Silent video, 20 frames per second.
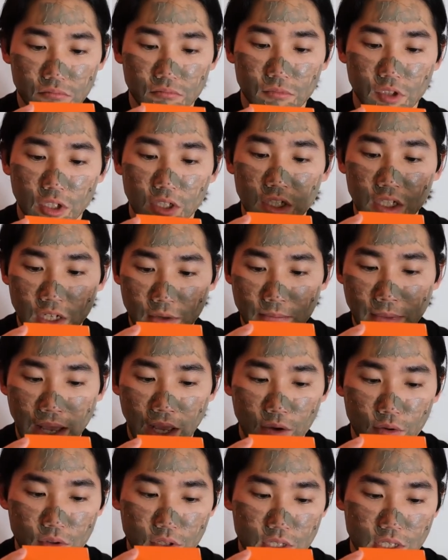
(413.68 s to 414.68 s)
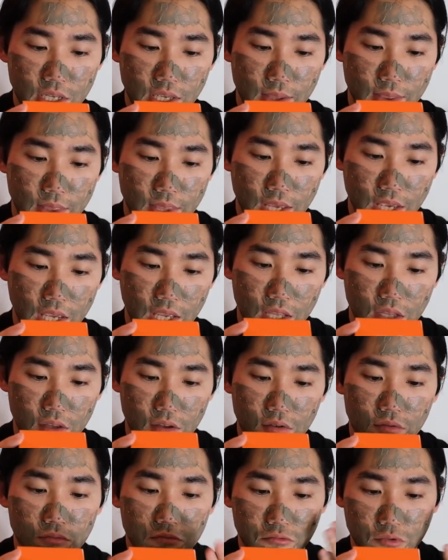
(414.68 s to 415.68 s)
a good amount and
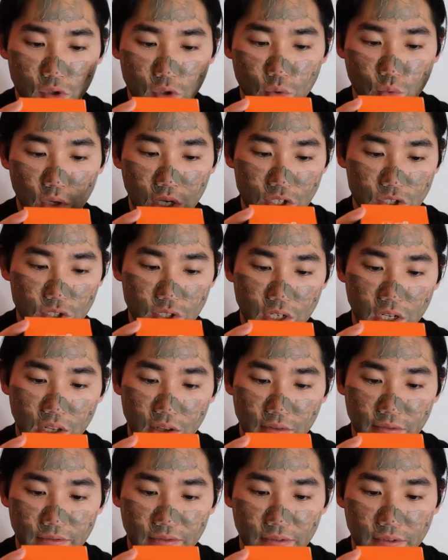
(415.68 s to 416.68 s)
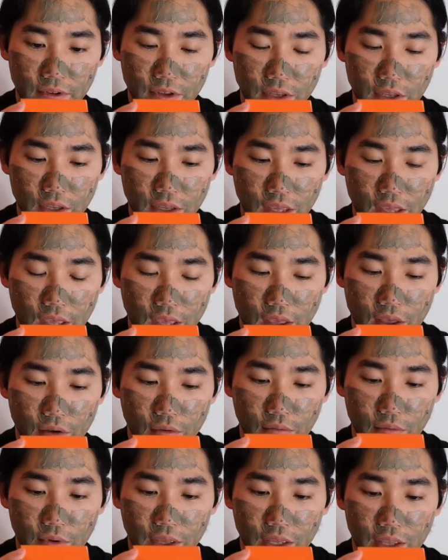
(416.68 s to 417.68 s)
then you wash it off
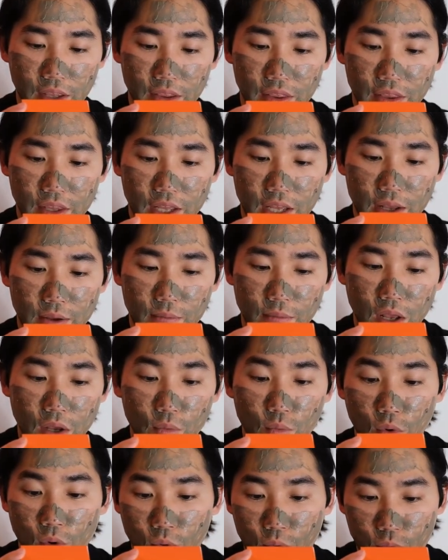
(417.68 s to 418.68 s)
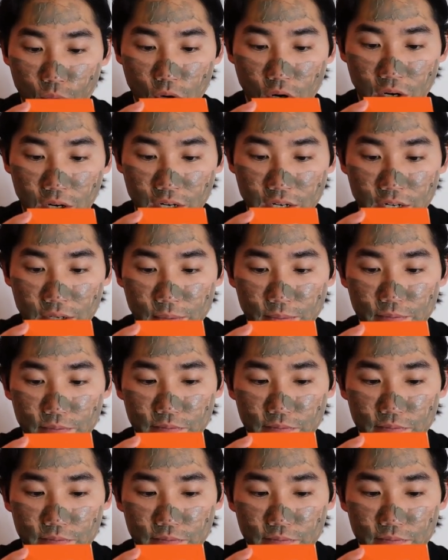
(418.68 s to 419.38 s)
with a warm water.